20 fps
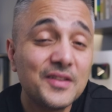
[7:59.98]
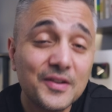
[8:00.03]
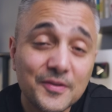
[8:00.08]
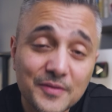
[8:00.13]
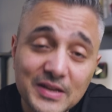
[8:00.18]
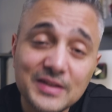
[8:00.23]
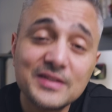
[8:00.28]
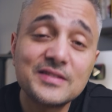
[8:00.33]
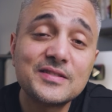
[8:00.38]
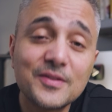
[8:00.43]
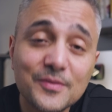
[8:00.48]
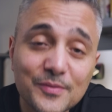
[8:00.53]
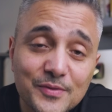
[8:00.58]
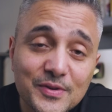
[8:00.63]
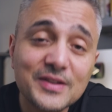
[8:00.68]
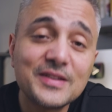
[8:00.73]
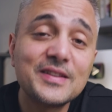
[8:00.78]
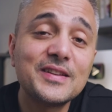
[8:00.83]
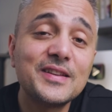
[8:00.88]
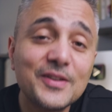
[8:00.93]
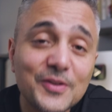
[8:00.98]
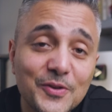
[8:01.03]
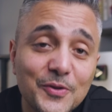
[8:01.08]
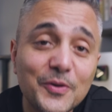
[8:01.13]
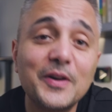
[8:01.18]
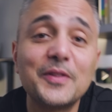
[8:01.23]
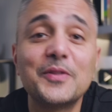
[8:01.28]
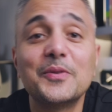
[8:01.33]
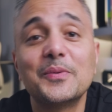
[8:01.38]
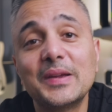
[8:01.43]
There is really
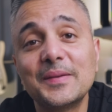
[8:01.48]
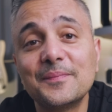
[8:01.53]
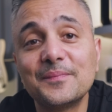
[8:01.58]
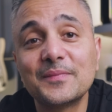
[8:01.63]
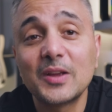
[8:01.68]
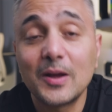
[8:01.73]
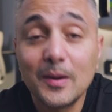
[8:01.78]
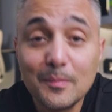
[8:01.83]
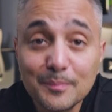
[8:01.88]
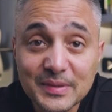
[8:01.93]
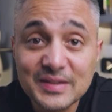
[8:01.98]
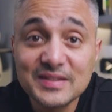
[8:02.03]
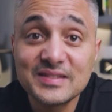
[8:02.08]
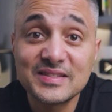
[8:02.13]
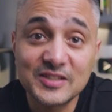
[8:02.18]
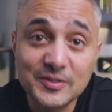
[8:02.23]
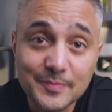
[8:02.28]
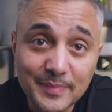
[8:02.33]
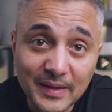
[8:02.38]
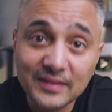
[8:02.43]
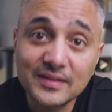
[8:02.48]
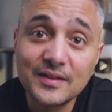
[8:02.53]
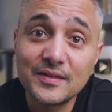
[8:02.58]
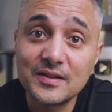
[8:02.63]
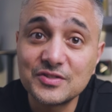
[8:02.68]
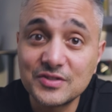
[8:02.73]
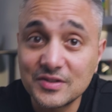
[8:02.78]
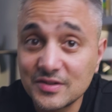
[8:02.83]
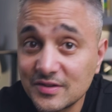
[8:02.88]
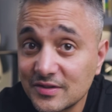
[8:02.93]
no other way. Companies expect their
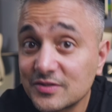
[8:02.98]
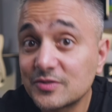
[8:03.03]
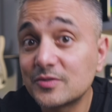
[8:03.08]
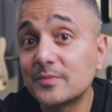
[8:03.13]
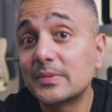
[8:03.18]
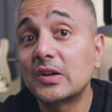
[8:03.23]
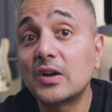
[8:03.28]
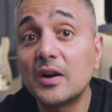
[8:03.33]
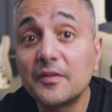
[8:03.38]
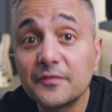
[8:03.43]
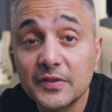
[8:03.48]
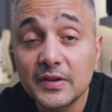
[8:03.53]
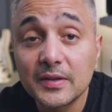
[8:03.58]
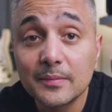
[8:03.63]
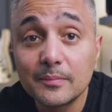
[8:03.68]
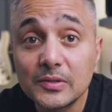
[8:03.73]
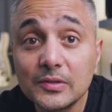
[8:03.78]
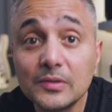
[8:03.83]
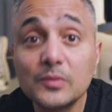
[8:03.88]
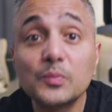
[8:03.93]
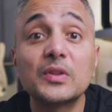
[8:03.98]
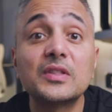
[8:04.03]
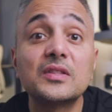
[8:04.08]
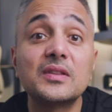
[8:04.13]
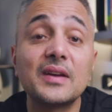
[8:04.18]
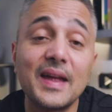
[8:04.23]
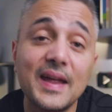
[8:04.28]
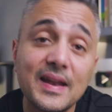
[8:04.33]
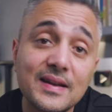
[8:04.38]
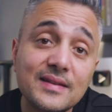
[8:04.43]
engineers to be comfortable with
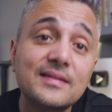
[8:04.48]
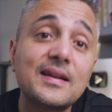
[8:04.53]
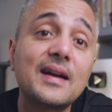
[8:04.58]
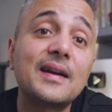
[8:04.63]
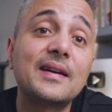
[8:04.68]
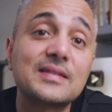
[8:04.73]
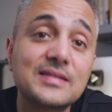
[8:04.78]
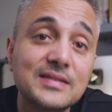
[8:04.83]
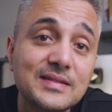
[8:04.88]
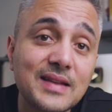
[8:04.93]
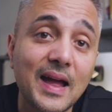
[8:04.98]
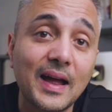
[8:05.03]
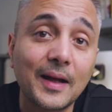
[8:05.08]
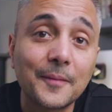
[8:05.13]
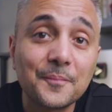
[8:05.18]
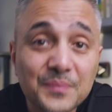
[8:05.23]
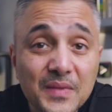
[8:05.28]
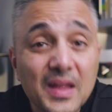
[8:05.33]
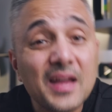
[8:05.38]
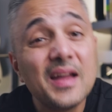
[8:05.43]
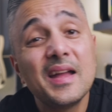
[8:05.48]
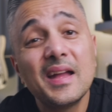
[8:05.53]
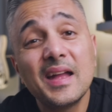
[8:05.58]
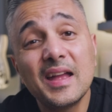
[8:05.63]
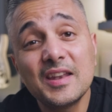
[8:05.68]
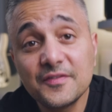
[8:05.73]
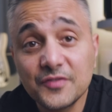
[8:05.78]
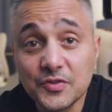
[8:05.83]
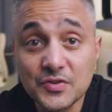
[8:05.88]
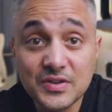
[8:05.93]
the entire stack.
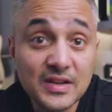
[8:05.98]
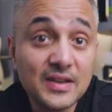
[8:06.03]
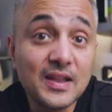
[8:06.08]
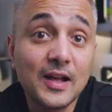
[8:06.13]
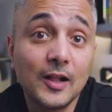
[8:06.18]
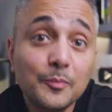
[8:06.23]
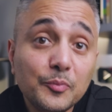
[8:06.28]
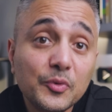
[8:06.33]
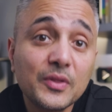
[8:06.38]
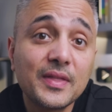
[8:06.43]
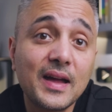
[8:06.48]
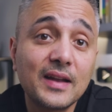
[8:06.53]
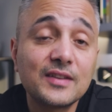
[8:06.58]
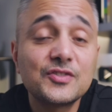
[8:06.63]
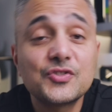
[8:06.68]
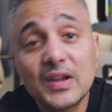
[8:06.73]
And if you need help with that,